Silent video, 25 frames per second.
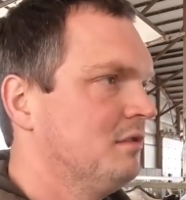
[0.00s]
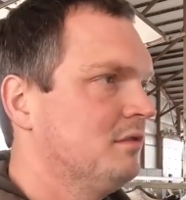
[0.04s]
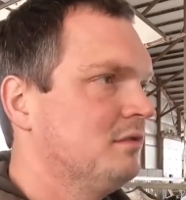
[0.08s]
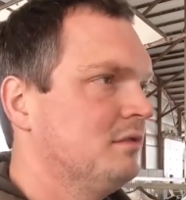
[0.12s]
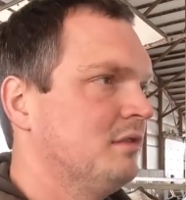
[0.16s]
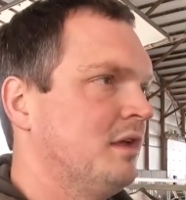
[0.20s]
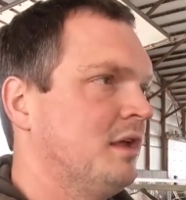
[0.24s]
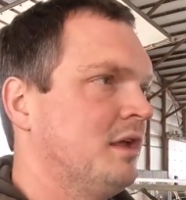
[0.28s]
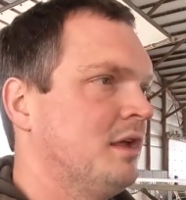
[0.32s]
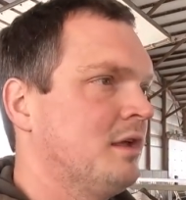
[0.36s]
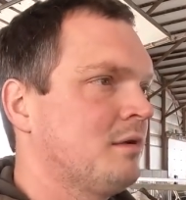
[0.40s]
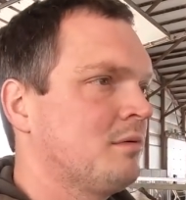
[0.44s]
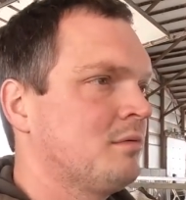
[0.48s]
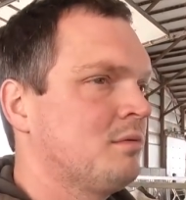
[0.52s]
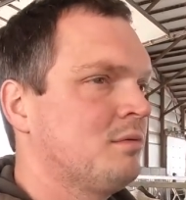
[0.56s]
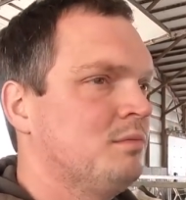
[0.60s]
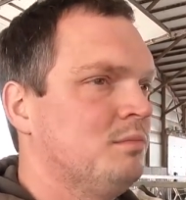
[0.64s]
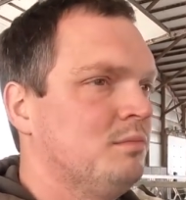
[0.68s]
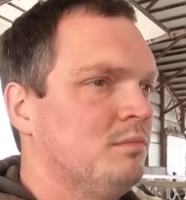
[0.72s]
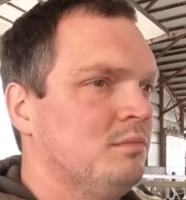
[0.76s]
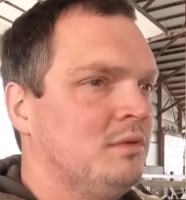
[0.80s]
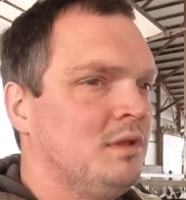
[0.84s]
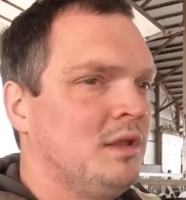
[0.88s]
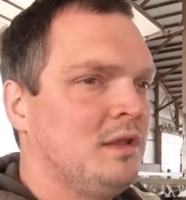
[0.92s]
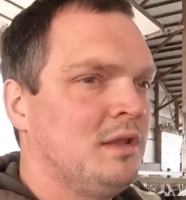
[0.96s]
they
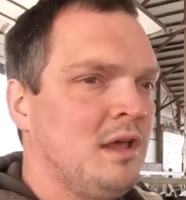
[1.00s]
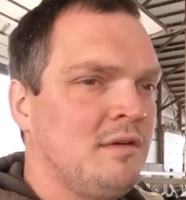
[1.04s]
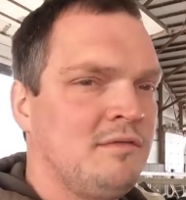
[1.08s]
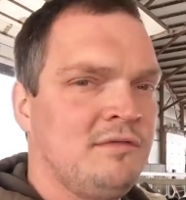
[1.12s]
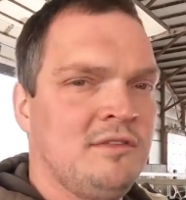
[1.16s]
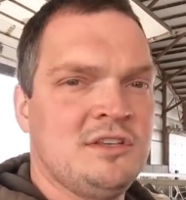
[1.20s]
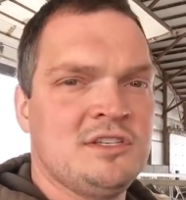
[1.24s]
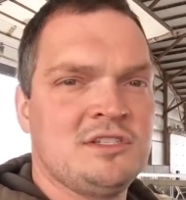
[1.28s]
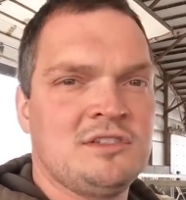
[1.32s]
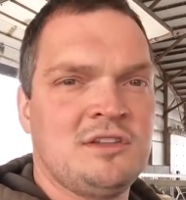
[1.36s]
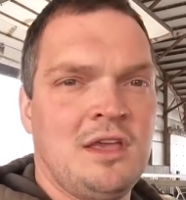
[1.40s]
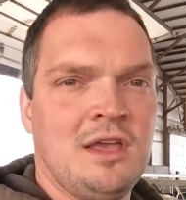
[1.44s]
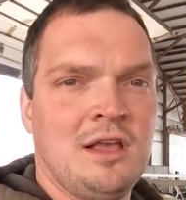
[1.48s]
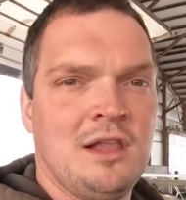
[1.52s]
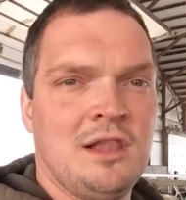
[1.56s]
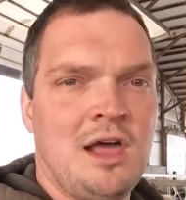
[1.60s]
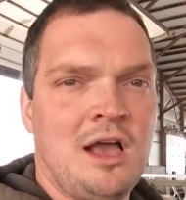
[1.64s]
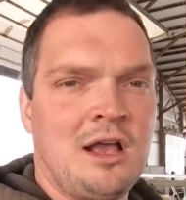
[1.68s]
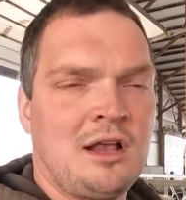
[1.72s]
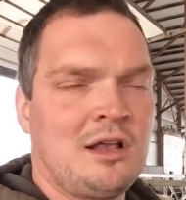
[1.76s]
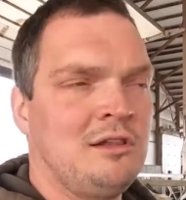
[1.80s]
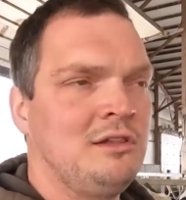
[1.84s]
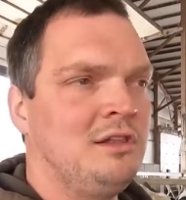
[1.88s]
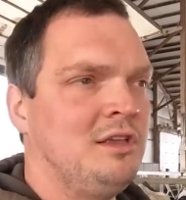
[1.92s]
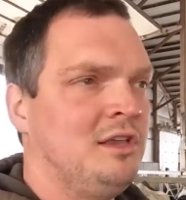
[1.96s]
definitely stay a
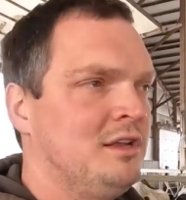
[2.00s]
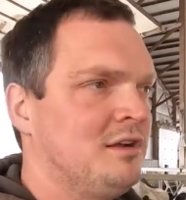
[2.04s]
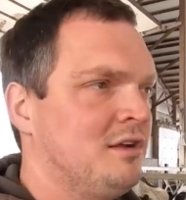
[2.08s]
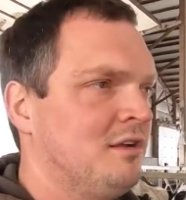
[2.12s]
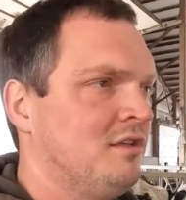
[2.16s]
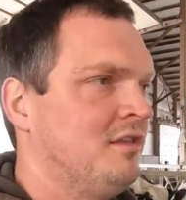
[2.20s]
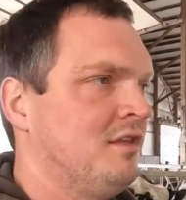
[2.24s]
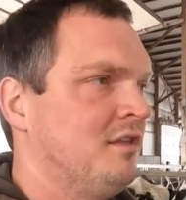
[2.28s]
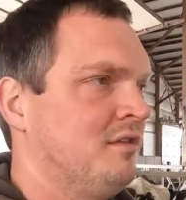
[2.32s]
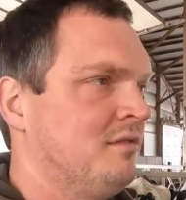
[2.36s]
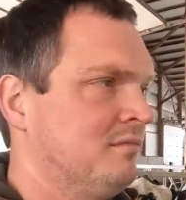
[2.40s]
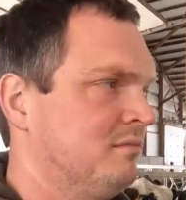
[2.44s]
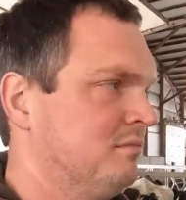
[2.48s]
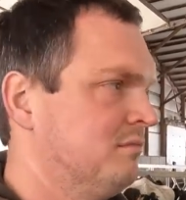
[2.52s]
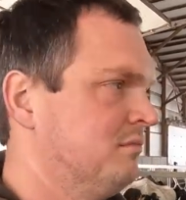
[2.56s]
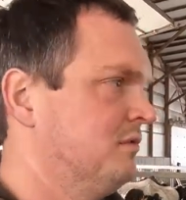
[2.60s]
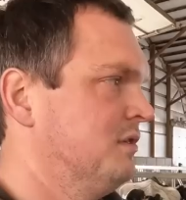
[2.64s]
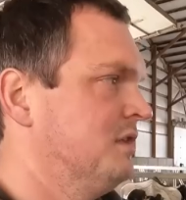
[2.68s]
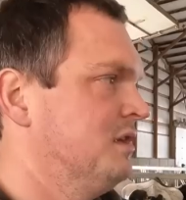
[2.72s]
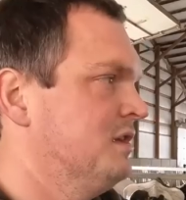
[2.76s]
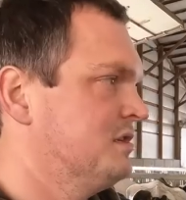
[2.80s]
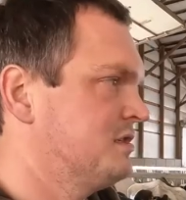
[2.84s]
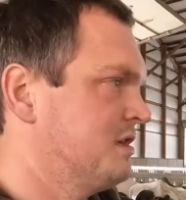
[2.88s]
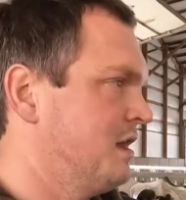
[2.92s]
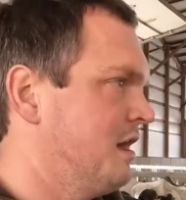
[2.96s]
lot cleaner than
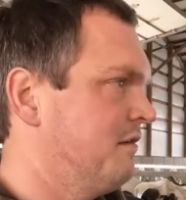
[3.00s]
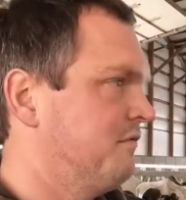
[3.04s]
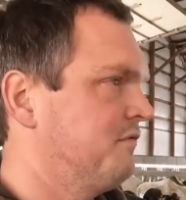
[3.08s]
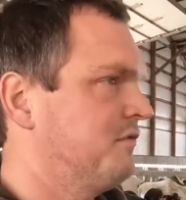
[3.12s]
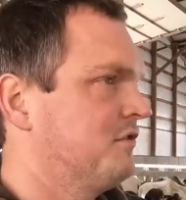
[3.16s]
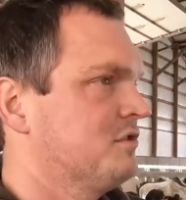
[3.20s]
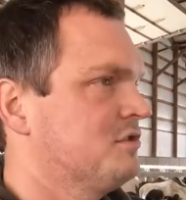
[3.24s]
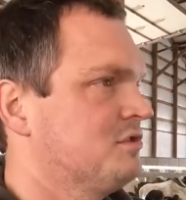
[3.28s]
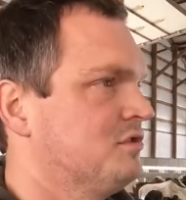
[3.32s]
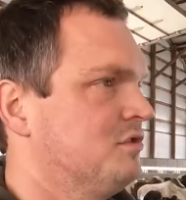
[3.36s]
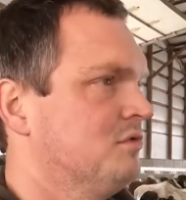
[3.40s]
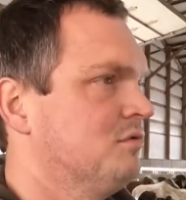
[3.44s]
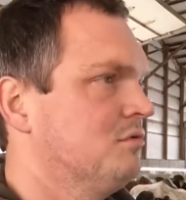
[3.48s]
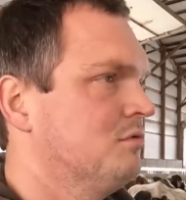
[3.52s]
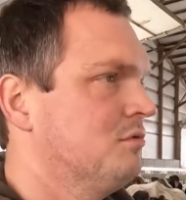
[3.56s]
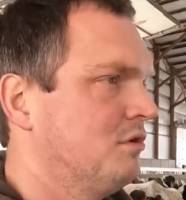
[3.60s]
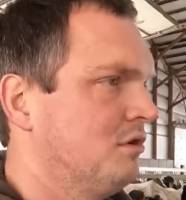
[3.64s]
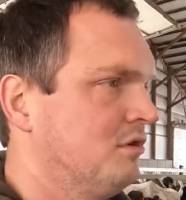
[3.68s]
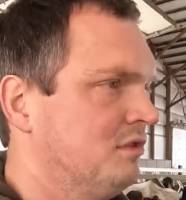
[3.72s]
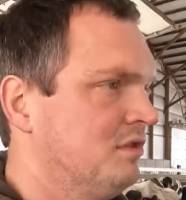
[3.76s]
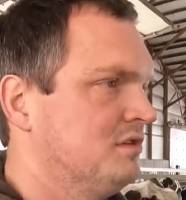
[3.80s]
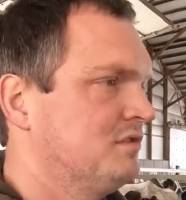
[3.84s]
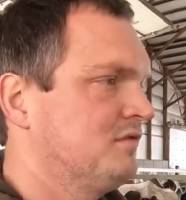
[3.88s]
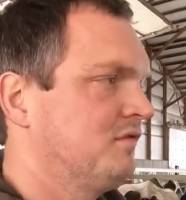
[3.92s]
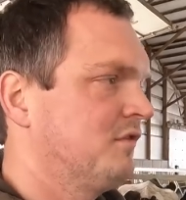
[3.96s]
these heifers do,
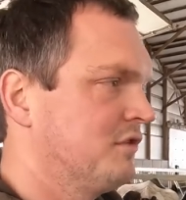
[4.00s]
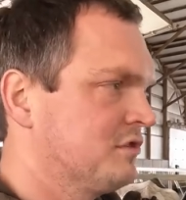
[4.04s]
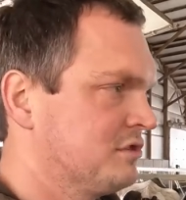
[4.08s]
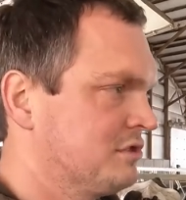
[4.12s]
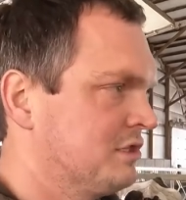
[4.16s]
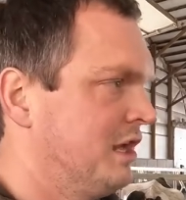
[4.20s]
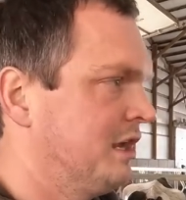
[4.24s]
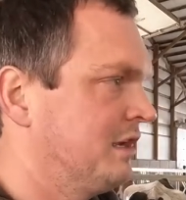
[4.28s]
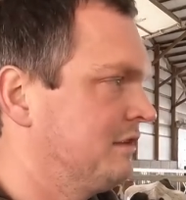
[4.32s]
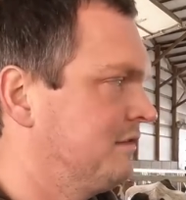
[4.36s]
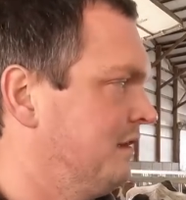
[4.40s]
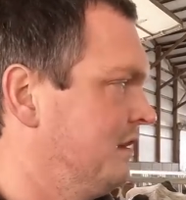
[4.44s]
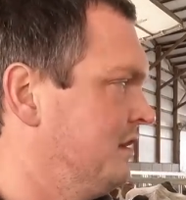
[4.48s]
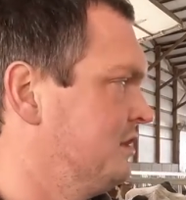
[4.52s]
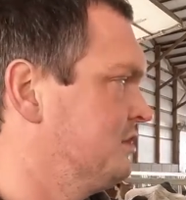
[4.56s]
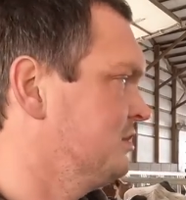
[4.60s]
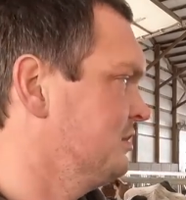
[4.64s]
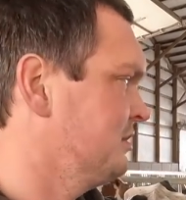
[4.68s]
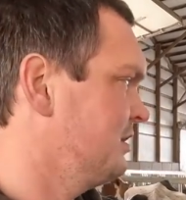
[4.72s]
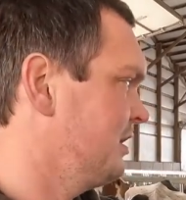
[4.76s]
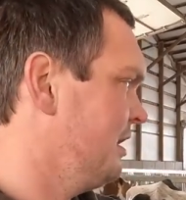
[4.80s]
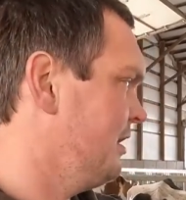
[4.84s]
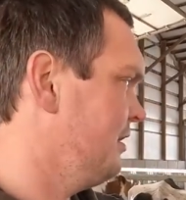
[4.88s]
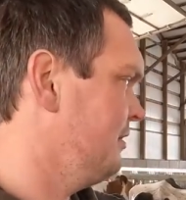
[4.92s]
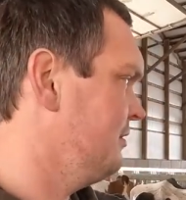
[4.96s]
or these first lactation
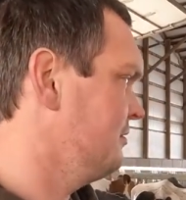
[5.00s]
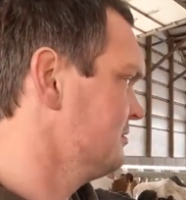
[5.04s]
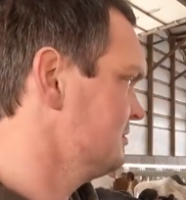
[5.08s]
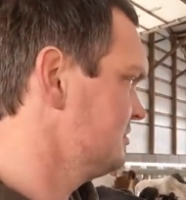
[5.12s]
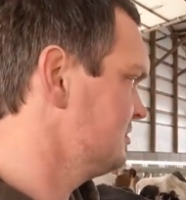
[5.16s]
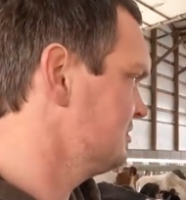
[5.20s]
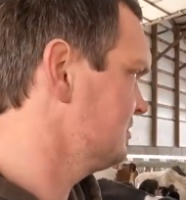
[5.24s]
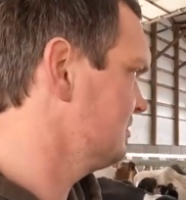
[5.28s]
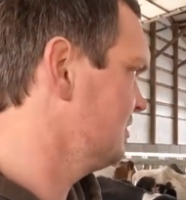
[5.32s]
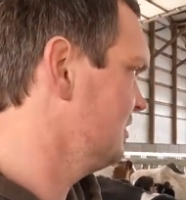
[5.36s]
cows.